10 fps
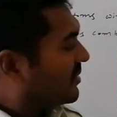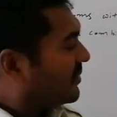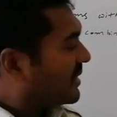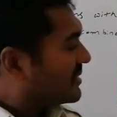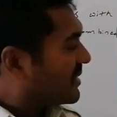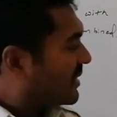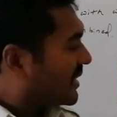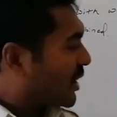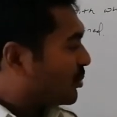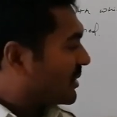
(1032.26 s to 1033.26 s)
Whereas here
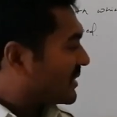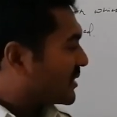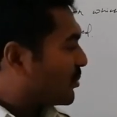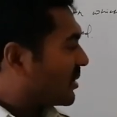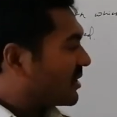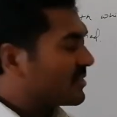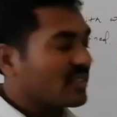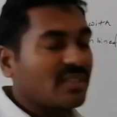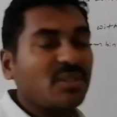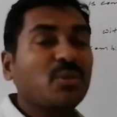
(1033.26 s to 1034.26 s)
carbon is combined with
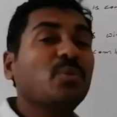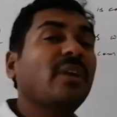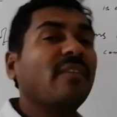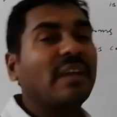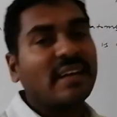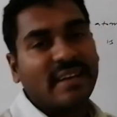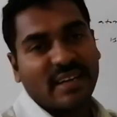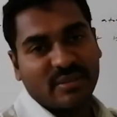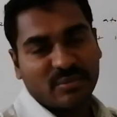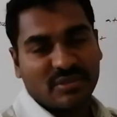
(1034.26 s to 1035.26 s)
the 2 divalent
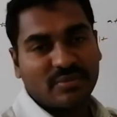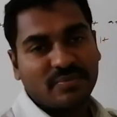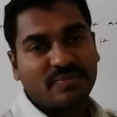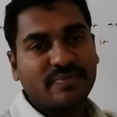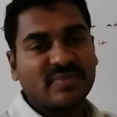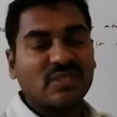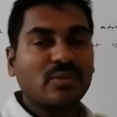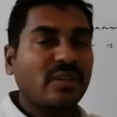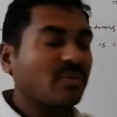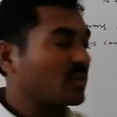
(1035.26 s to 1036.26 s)
atoms. So
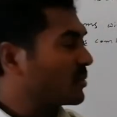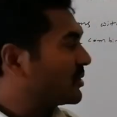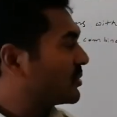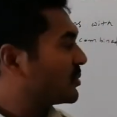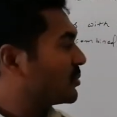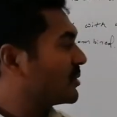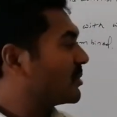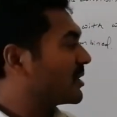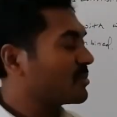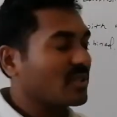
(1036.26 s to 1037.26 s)
therefore 2 into 2 it
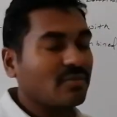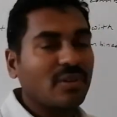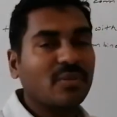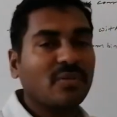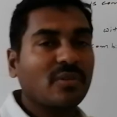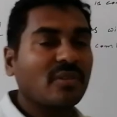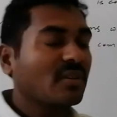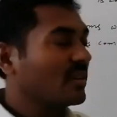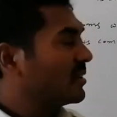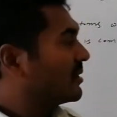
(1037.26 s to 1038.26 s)
becomes equal to 4.
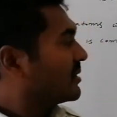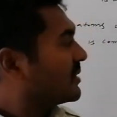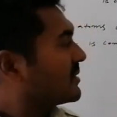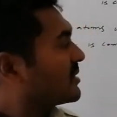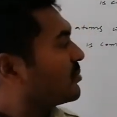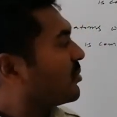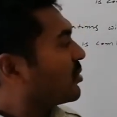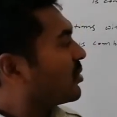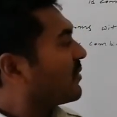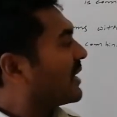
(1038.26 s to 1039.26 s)
This is
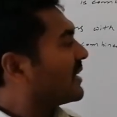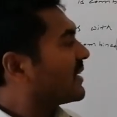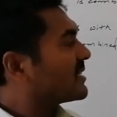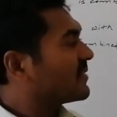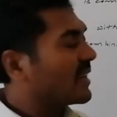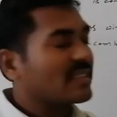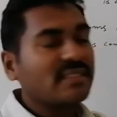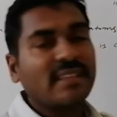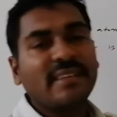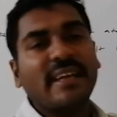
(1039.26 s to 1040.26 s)
monovalent as well as
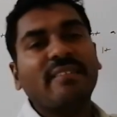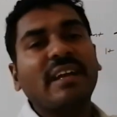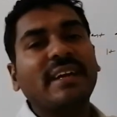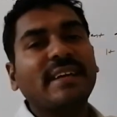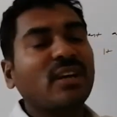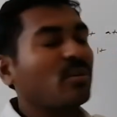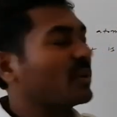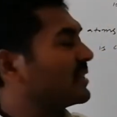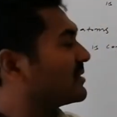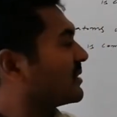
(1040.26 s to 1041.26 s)
the divalent
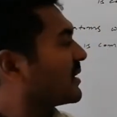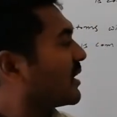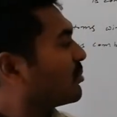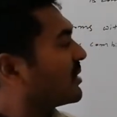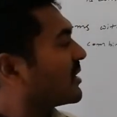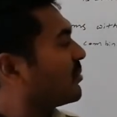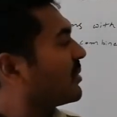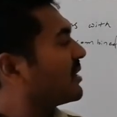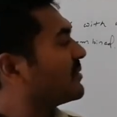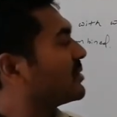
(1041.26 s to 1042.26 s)
combination. Carbon
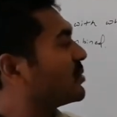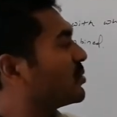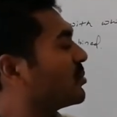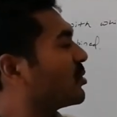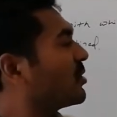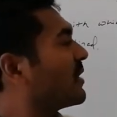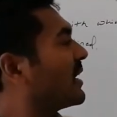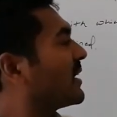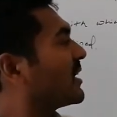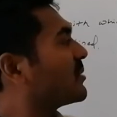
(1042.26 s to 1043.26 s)
combined with 2
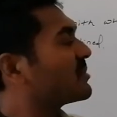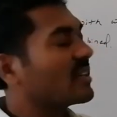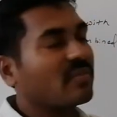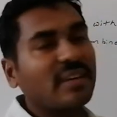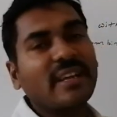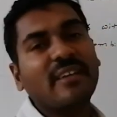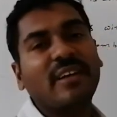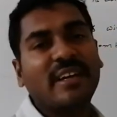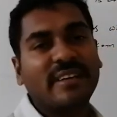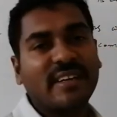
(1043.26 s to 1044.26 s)
monovalent atoms and 1
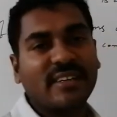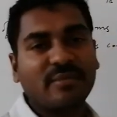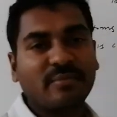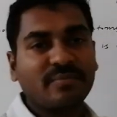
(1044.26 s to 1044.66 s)
divalent atom.